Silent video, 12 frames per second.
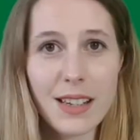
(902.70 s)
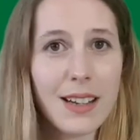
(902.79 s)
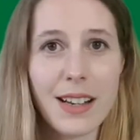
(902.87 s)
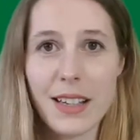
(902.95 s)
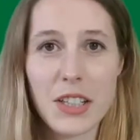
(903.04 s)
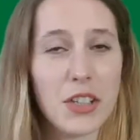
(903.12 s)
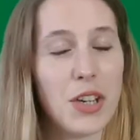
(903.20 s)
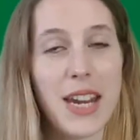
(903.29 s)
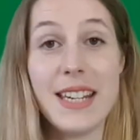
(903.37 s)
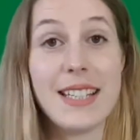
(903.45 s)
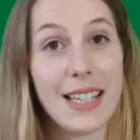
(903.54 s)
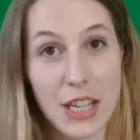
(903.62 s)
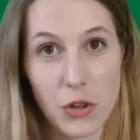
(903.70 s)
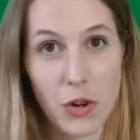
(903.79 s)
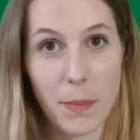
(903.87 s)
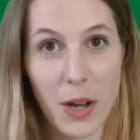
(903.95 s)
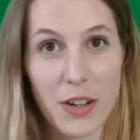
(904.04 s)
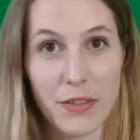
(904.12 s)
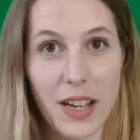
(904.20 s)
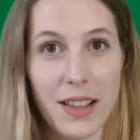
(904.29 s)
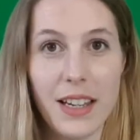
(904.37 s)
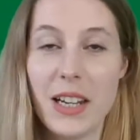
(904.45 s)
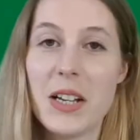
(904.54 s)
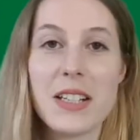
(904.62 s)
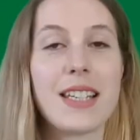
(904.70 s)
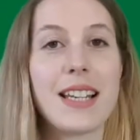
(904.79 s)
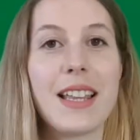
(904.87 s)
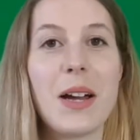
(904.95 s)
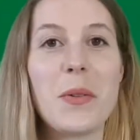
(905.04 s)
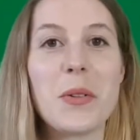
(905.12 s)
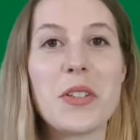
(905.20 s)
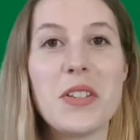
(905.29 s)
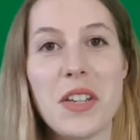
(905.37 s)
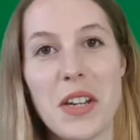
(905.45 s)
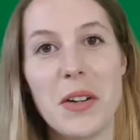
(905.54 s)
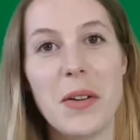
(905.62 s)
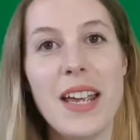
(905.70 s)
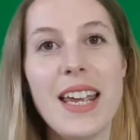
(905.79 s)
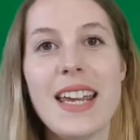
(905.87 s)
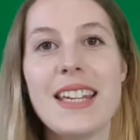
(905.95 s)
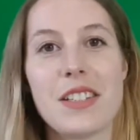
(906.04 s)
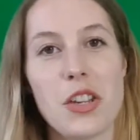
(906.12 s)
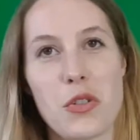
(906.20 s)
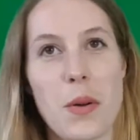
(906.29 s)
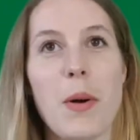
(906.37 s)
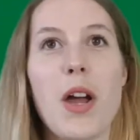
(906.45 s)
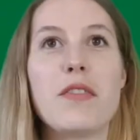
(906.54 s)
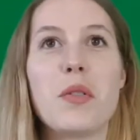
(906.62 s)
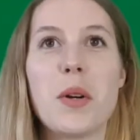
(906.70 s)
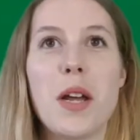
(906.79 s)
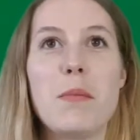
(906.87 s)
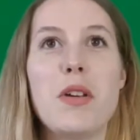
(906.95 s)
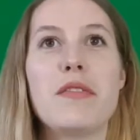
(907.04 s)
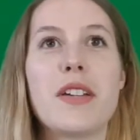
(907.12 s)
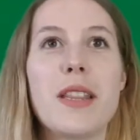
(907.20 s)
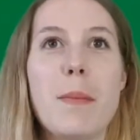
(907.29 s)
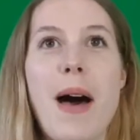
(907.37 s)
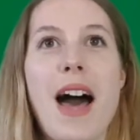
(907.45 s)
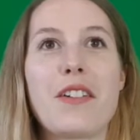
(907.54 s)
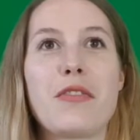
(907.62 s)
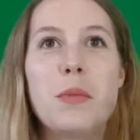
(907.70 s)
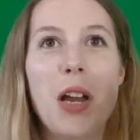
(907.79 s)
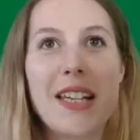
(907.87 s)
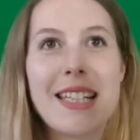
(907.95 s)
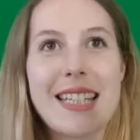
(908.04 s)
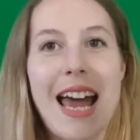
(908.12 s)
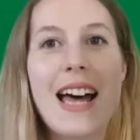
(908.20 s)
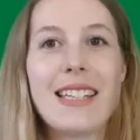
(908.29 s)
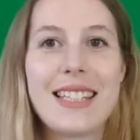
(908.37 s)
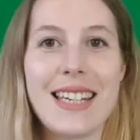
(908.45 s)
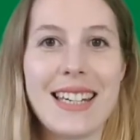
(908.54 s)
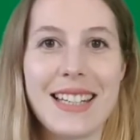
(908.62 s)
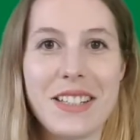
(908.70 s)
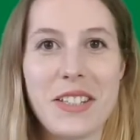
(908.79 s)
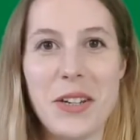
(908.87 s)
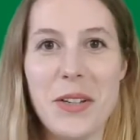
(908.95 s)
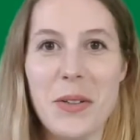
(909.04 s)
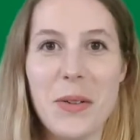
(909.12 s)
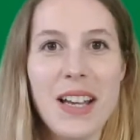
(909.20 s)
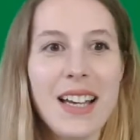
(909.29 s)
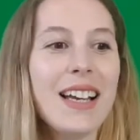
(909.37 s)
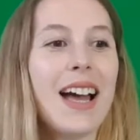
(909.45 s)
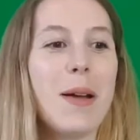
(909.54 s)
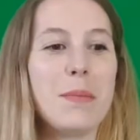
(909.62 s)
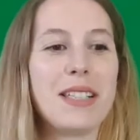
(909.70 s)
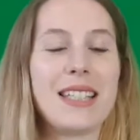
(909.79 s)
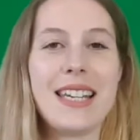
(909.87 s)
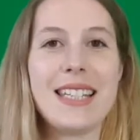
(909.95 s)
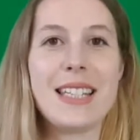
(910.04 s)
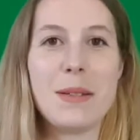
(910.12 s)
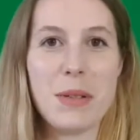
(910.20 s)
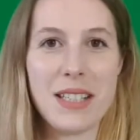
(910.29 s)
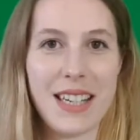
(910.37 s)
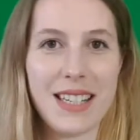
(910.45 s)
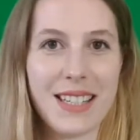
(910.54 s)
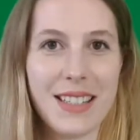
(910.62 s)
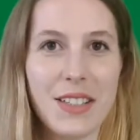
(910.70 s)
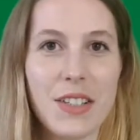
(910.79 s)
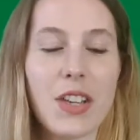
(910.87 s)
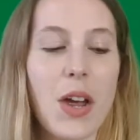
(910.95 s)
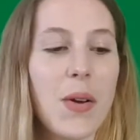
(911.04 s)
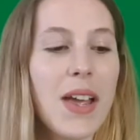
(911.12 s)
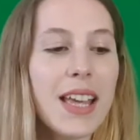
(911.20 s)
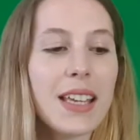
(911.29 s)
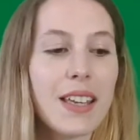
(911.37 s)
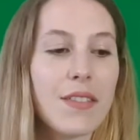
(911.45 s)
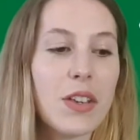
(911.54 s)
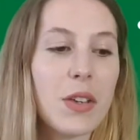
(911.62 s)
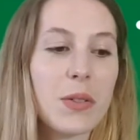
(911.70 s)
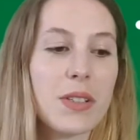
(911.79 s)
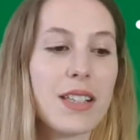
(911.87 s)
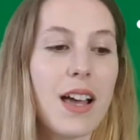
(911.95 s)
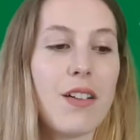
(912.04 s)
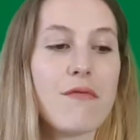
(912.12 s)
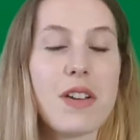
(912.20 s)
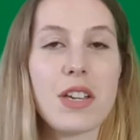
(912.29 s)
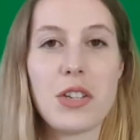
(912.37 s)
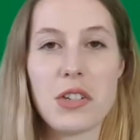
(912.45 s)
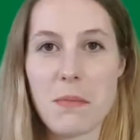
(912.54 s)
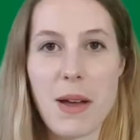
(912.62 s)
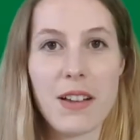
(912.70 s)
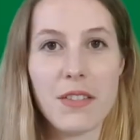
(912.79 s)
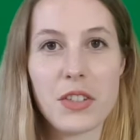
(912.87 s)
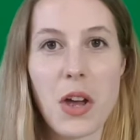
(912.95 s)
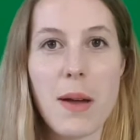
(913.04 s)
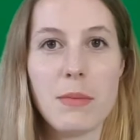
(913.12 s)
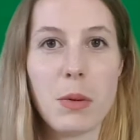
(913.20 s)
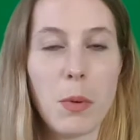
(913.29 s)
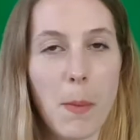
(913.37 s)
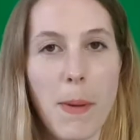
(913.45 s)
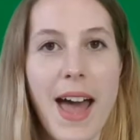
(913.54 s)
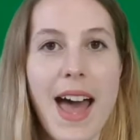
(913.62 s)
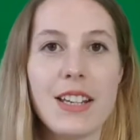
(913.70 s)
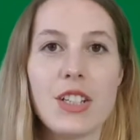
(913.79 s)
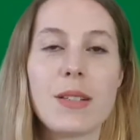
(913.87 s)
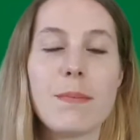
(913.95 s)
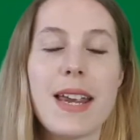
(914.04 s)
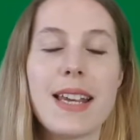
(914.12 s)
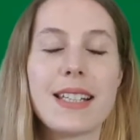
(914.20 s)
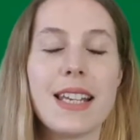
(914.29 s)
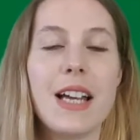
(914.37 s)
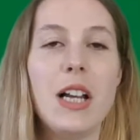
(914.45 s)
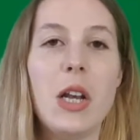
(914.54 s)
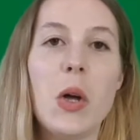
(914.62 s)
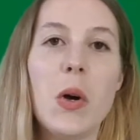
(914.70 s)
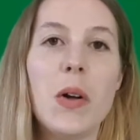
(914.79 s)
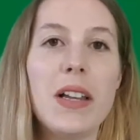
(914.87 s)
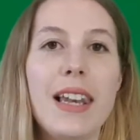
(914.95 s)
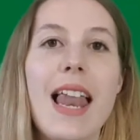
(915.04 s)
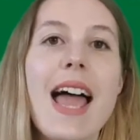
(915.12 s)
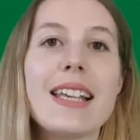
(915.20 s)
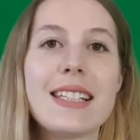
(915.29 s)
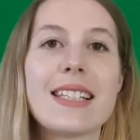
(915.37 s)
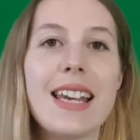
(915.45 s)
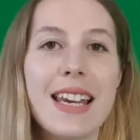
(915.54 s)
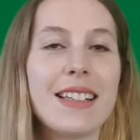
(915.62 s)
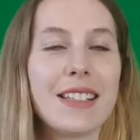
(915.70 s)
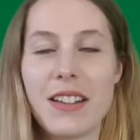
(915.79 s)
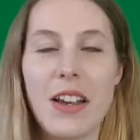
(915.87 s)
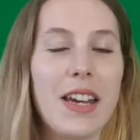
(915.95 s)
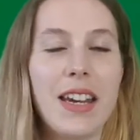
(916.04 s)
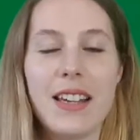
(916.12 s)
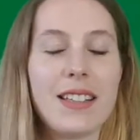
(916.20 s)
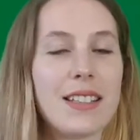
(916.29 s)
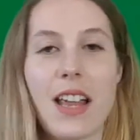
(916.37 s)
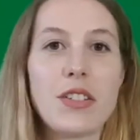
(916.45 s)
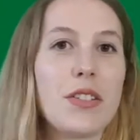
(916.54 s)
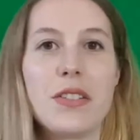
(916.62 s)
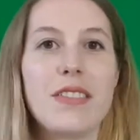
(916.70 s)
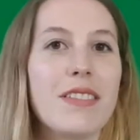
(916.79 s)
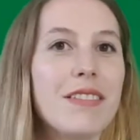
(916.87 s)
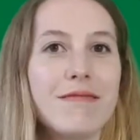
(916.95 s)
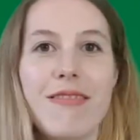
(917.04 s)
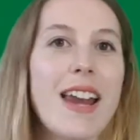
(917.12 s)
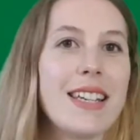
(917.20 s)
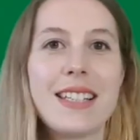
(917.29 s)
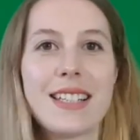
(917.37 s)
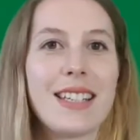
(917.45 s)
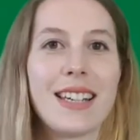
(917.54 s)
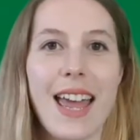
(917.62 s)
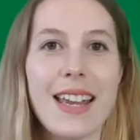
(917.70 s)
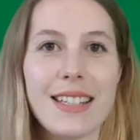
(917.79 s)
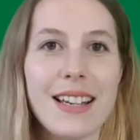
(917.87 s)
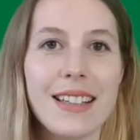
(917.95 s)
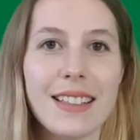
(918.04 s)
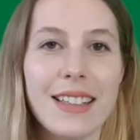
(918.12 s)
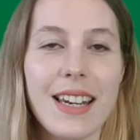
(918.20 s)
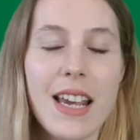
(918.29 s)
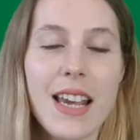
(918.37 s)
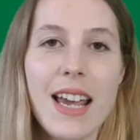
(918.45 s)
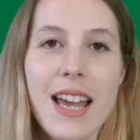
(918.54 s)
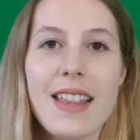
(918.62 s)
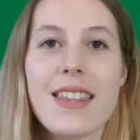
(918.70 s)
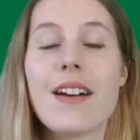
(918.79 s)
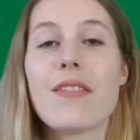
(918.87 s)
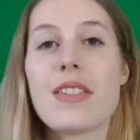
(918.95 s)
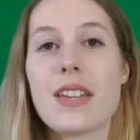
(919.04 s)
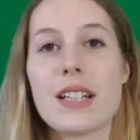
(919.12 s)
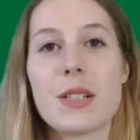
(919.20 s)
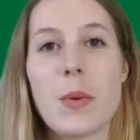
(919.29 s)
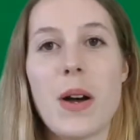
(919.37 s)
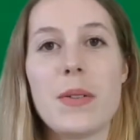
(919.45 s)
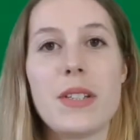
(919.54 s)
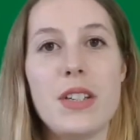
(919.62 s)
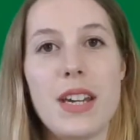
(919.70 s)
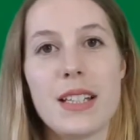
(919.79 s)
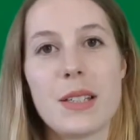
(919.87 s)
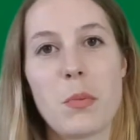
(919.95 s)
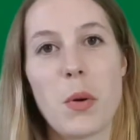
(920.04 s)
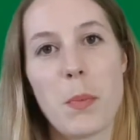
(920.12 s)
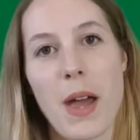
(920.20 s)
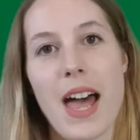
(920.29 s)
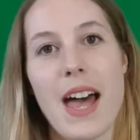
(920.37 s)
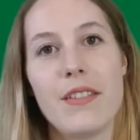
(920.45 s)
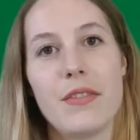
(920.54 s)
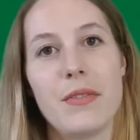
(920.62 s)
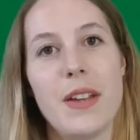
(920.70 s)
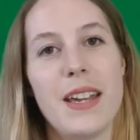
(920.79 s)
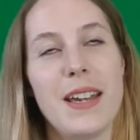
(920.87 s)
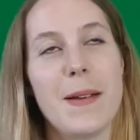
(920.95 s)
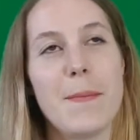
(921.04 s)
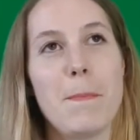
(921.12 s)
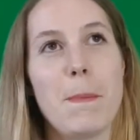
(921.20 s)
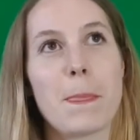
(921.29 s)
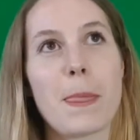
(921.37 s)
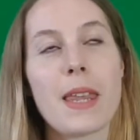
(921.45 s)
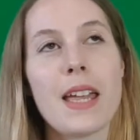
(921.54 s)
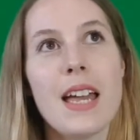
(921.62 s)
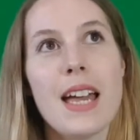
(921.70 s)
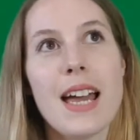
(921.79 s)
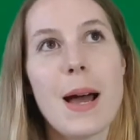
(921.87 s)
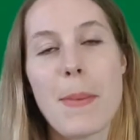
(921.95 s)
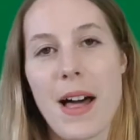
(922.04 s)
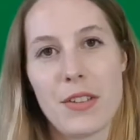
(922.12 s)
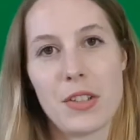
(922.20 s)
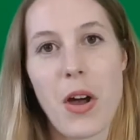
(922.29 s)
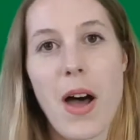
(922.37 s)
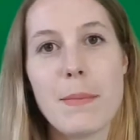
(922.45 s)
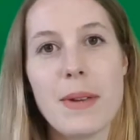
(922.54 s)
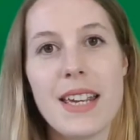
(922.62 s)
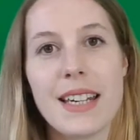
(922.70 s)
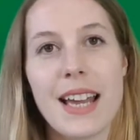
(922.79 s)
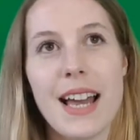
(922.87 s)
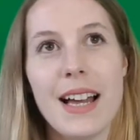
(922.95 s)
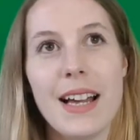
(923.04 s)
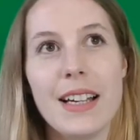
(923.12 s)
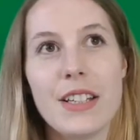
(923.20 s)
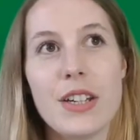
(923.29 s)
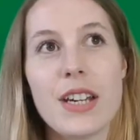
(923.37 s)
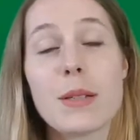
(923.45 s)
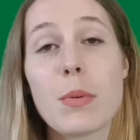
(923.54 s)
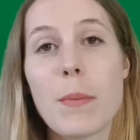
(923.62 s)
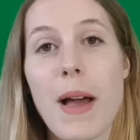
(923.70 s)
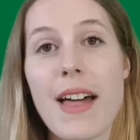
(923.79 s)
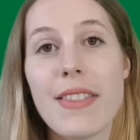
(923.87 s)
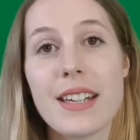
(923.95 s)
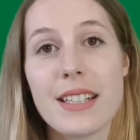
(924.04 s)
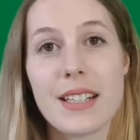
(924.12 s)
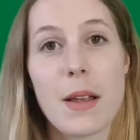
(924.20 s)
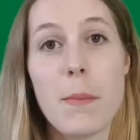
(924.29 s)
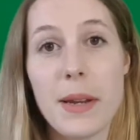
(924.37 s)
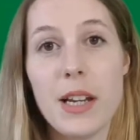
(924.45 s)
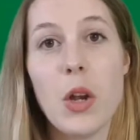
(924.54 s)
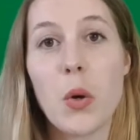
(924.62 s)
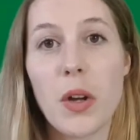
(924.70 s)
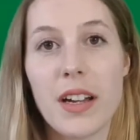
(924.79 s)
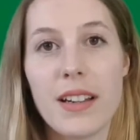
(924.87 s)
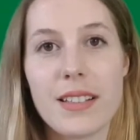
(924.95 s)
I can easily trip over, and the last thing that I want to do is to trip over when I'm moving the Mac from like standing to seated position. So giving yourself a good amount of time to prepare just makes it a lot less like sudden race to get done. The other thing as well is you need to prepare about the timing. You need to prepare that it's a bit longer.